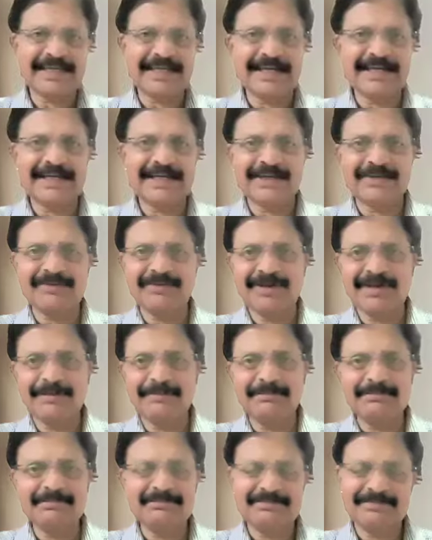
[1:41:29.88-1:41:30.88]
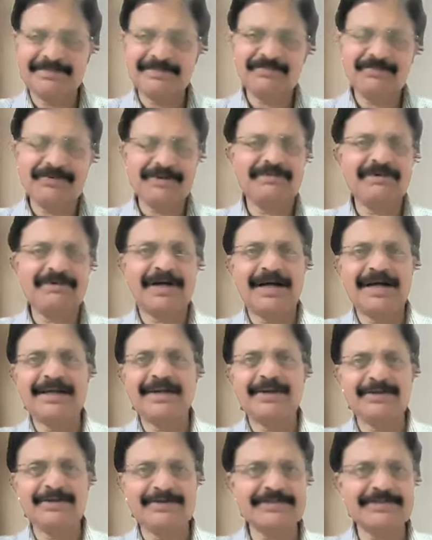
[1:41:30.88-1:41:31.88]
say gentacurium,
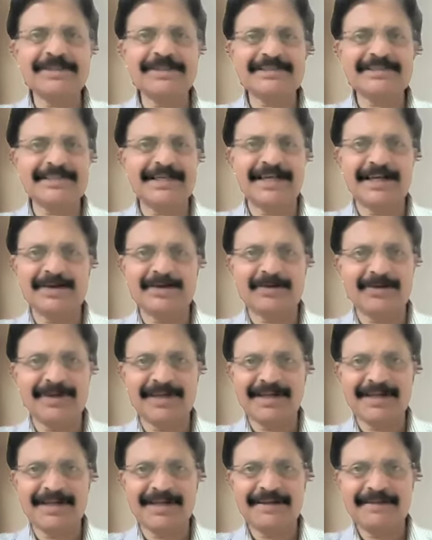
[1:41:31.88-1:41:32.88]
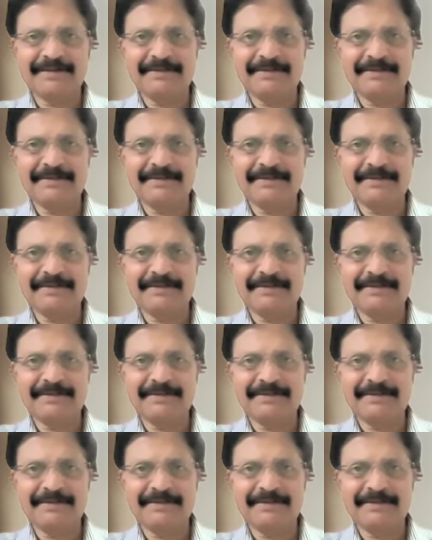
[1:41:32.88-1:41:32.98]
and also succinylcholine.